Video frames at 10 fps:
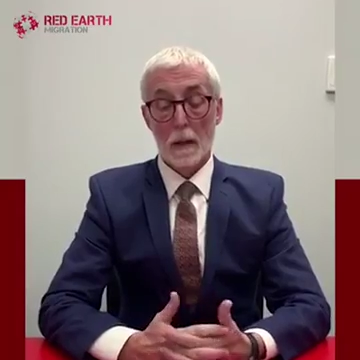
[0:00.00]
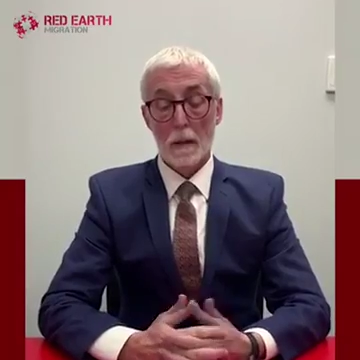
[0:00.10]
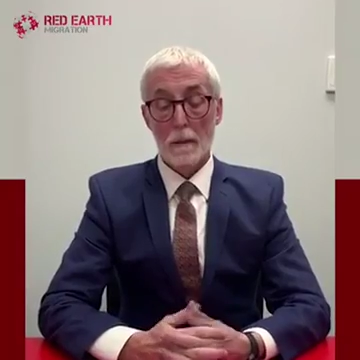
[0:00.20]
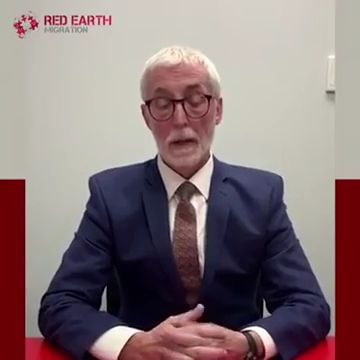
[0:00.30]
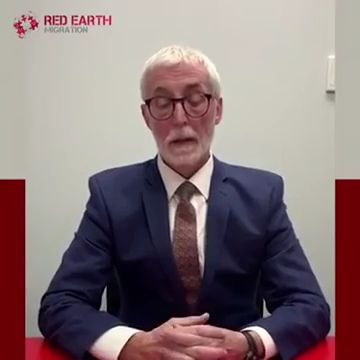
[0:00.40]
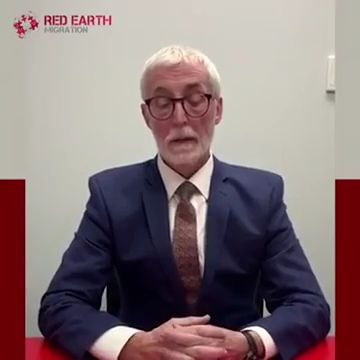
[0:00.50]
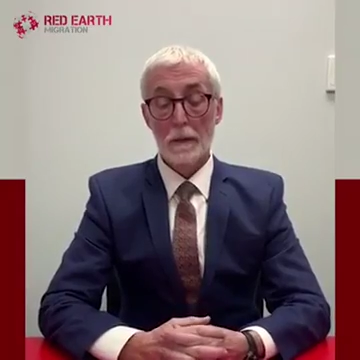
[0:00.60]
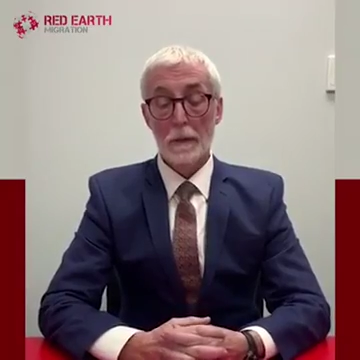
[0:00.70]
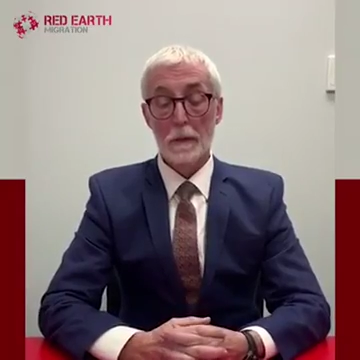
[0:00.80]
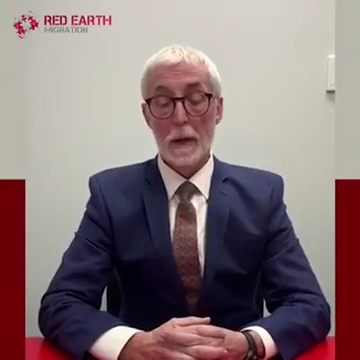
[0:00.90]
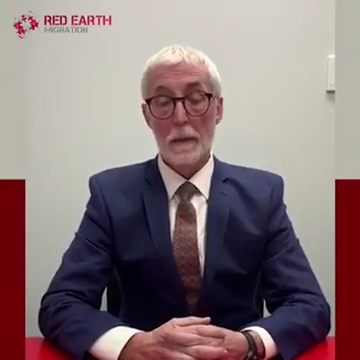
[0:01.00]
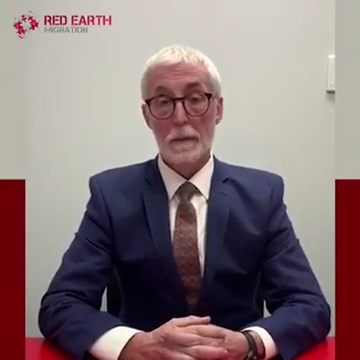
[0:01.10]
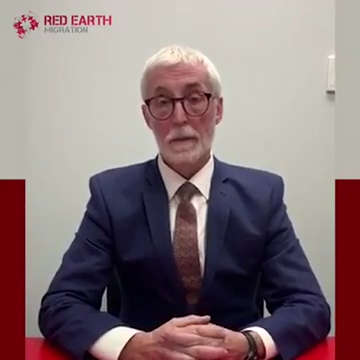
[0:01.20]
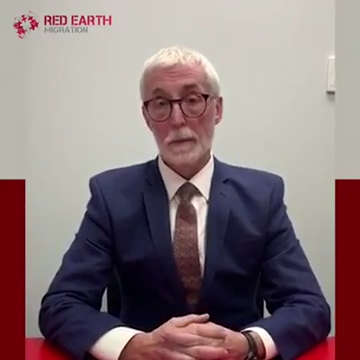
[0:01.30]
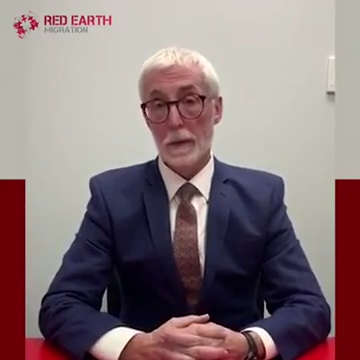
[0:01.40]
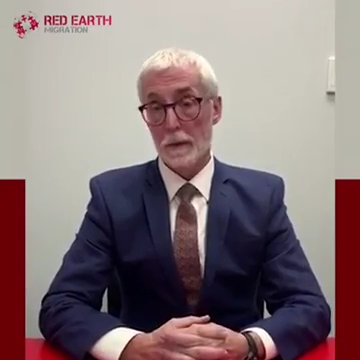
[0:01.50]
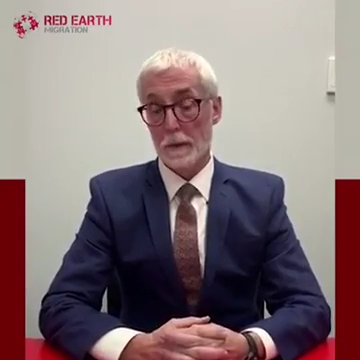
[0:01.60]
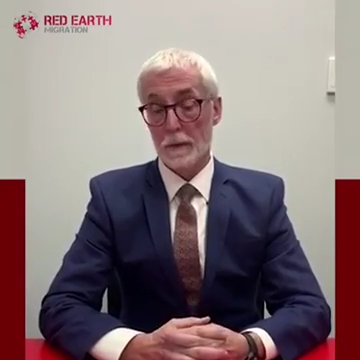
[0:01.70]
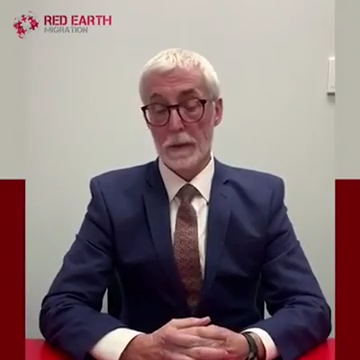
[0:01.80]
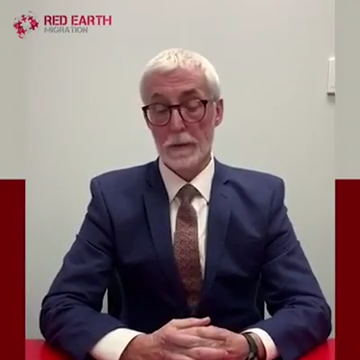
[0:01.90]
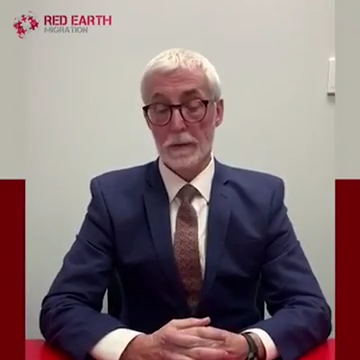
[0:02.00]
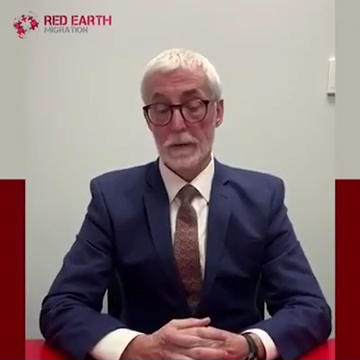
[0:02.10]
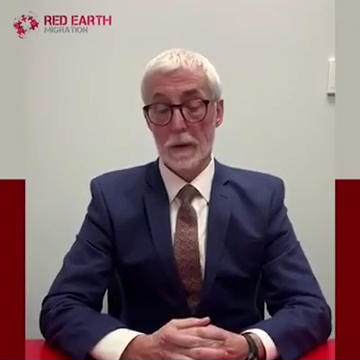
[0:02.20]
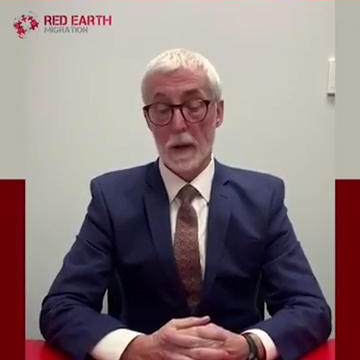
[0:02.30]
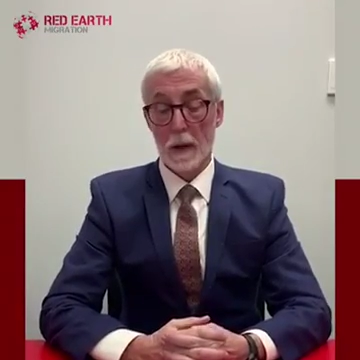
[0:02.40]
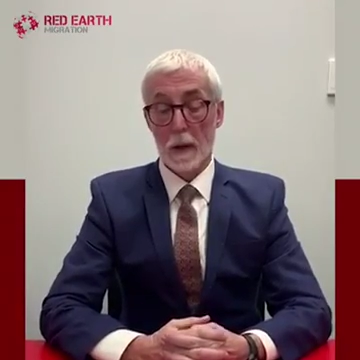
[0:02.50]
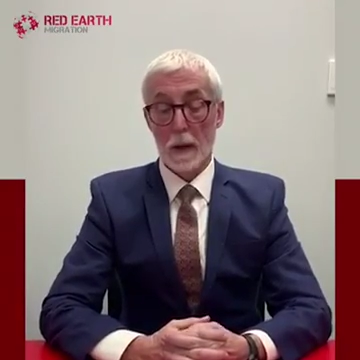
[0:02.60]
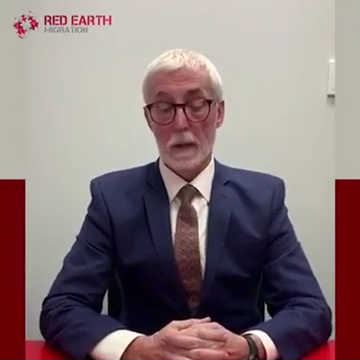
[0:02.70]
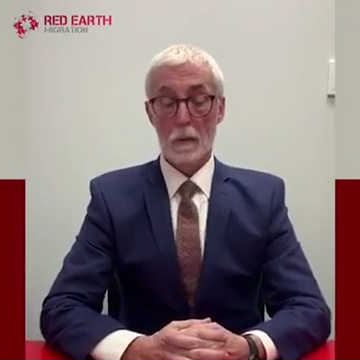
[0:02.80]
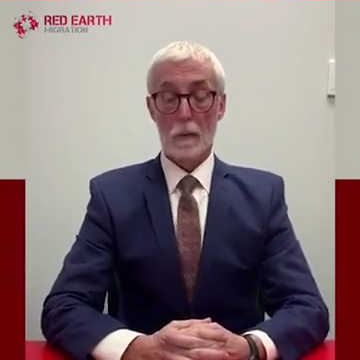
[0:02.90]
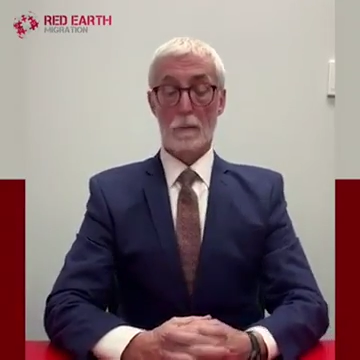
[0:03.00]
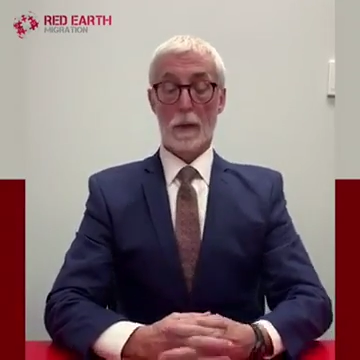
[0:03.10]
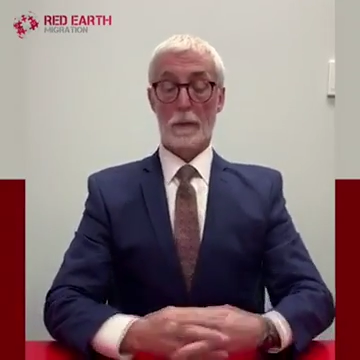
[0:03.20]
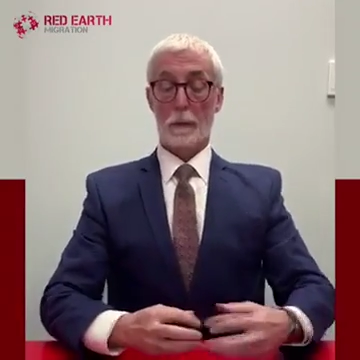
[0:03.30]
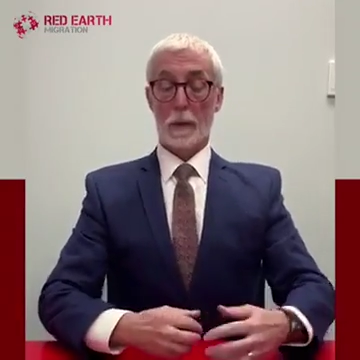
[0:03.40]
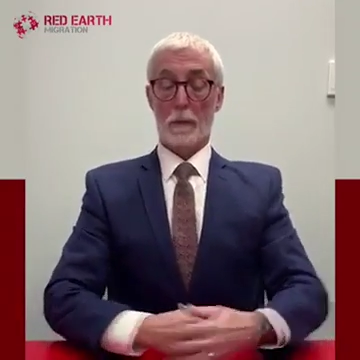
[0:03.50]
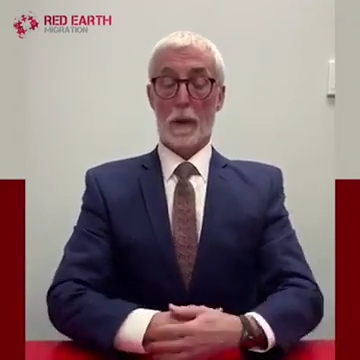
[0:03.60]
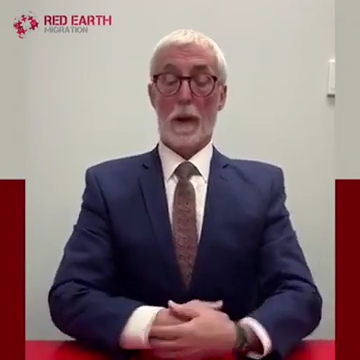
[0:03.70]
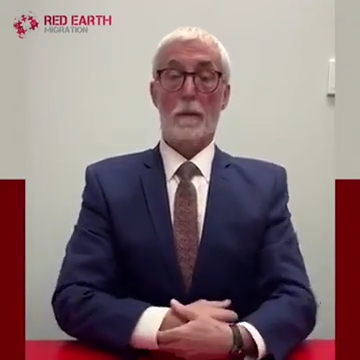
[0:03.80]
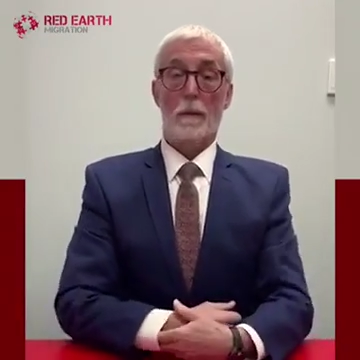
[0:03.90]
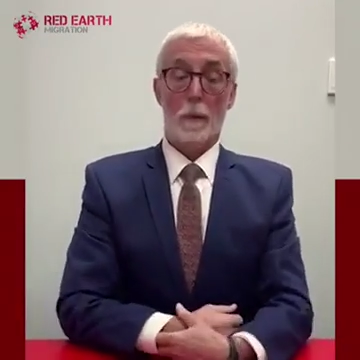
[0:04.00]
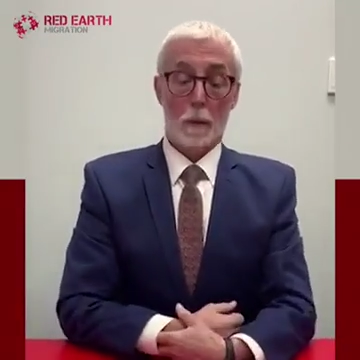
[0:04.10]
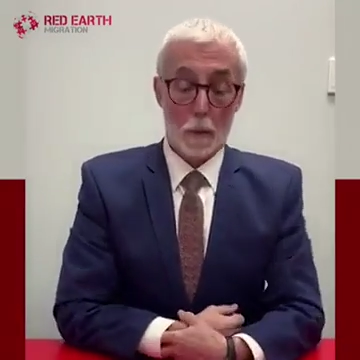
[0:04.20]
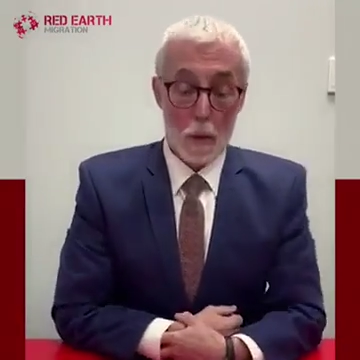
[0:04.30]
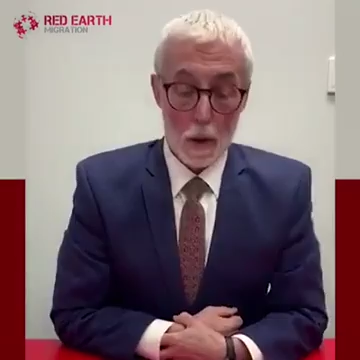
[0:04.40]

There are many different types of bridging visas, and all must be applied for